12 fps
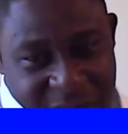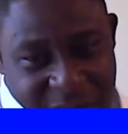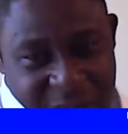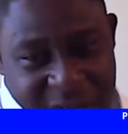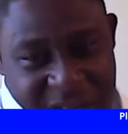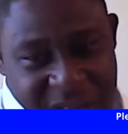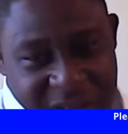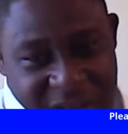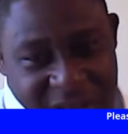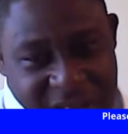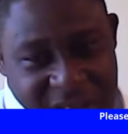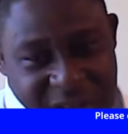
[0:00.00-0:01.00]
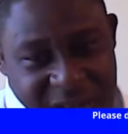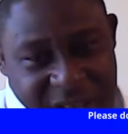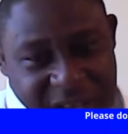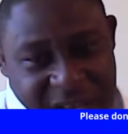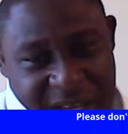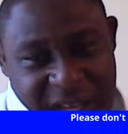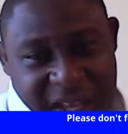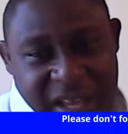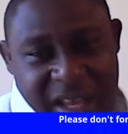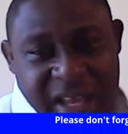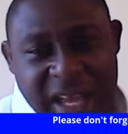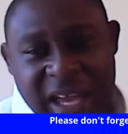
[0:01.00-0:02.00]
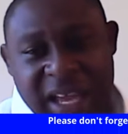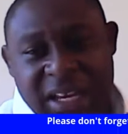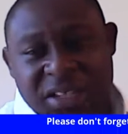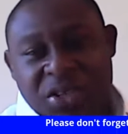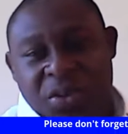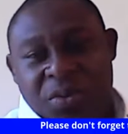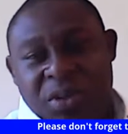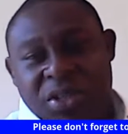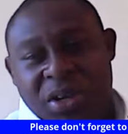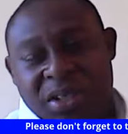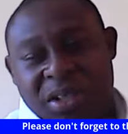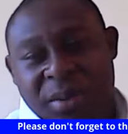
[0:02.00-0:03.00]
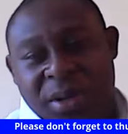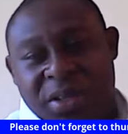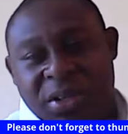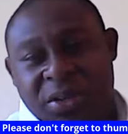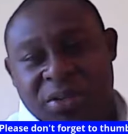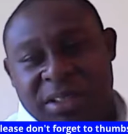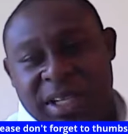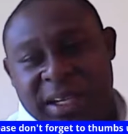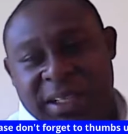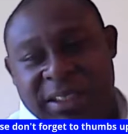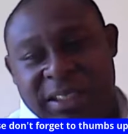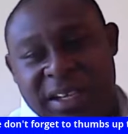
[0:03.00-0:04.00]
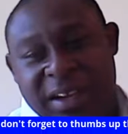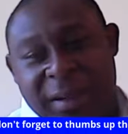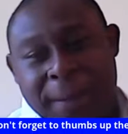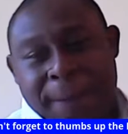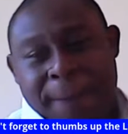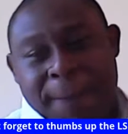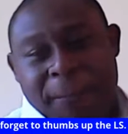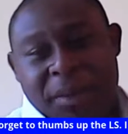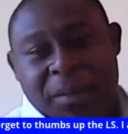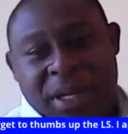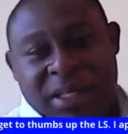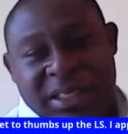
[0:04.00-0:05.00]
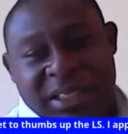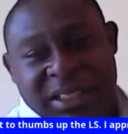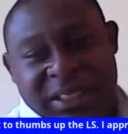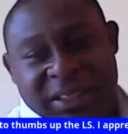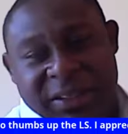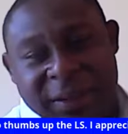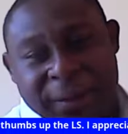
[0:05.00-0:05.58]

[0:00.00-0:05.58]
Okay, okay, okay. And so we talked about those things. And my sister.